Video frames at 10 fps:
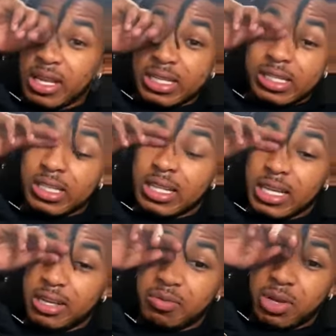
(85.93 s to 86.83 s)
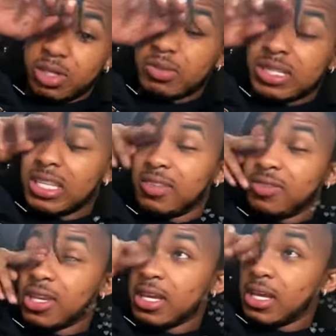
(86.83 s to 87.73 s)
I still ain't brushed my
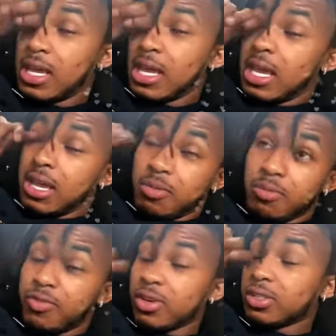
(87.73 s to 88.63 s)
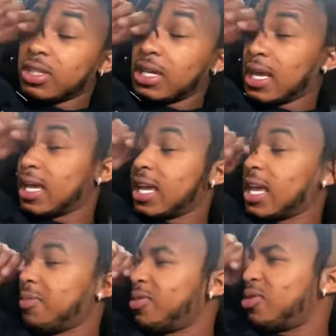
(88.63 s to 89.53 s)
teeth yet. First thing, I
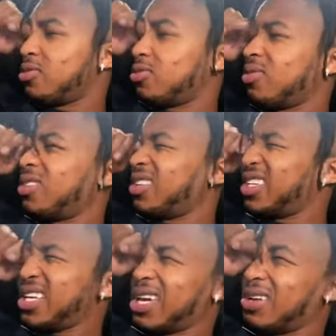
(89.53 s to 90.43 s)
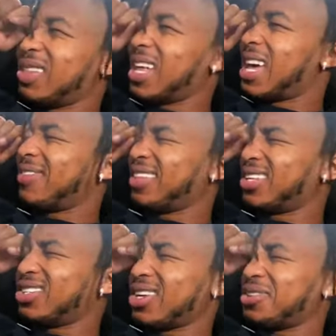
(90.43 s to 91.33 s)
came on, got on live and
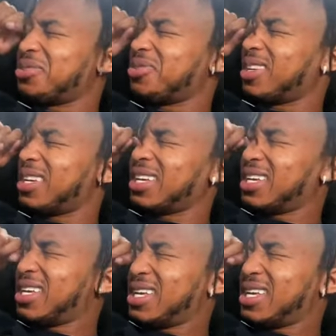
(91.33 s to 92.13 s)
let y'all know, nigga,